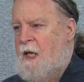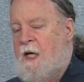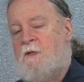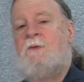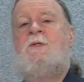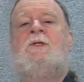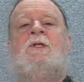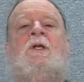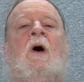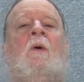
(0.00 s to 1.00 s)
Here's what you
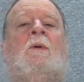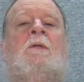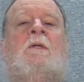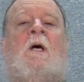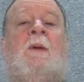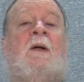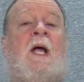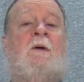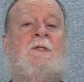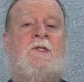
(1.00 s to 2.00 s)
should know about
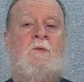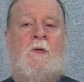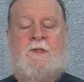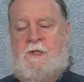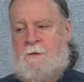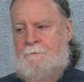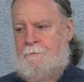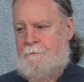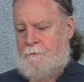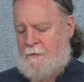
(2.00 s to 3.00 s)
Aaron Swartz
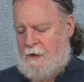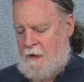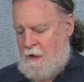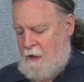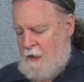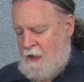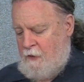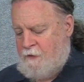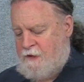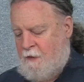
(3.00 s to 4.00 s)

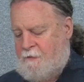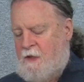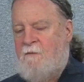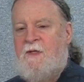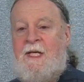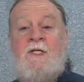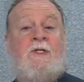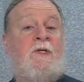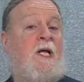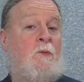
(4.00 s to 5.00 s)
he was something of an
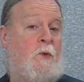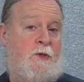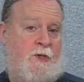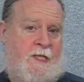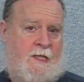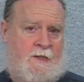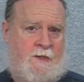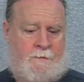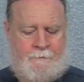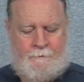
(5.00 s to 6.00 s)
internet wunderkind.